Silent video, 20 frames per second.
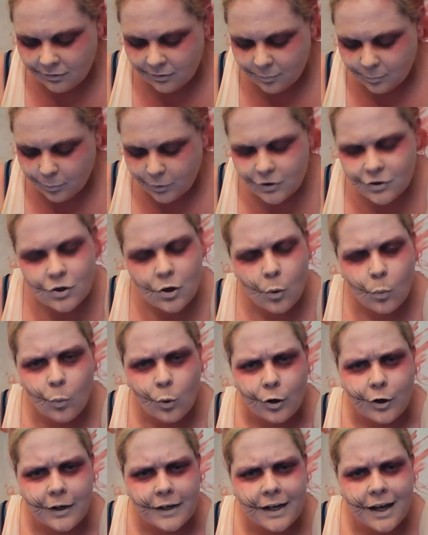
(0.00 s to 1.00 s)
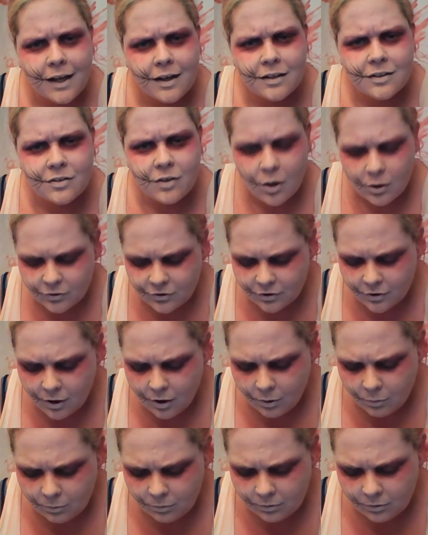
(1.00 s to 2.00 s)
don't worry. And it's
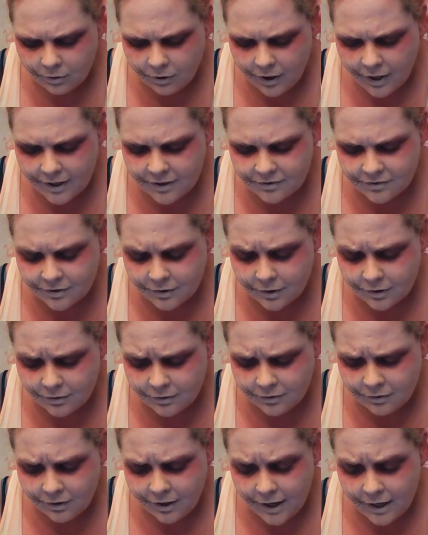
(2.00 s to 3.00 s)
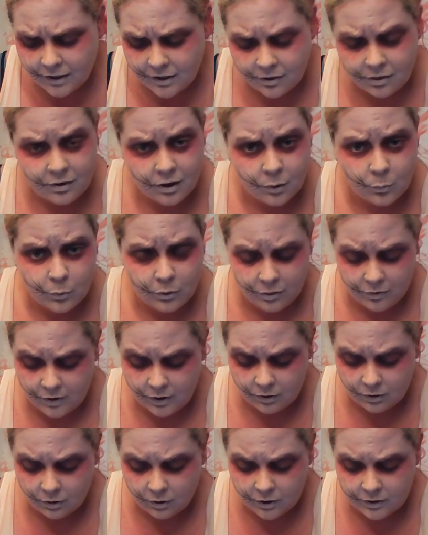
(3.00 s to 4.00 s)
also, as in anything with
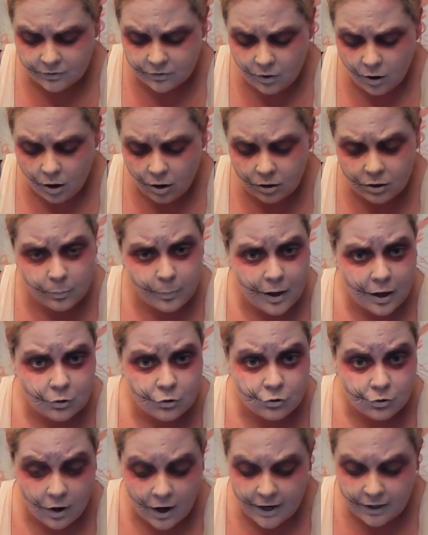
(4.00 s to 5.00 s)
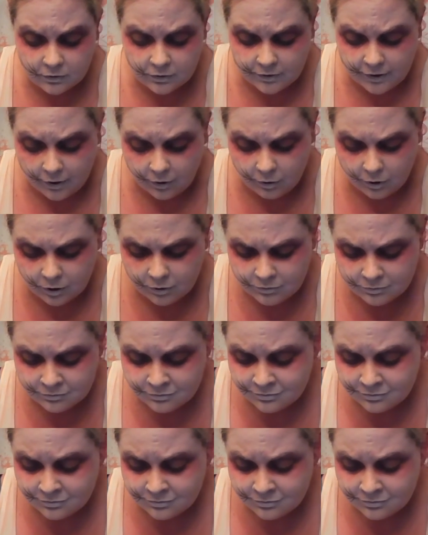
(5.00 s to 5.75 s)
theater, it's all about trial and error.